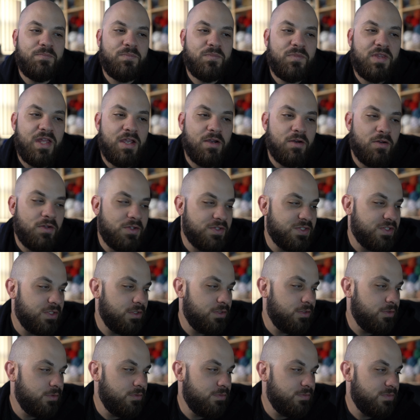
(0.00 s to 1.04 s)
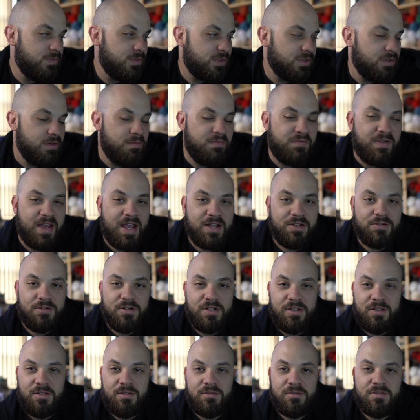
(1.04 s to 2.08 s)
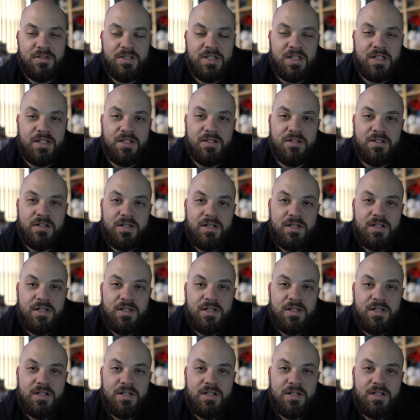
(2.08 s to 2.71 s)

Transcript: They also, Scream Factory did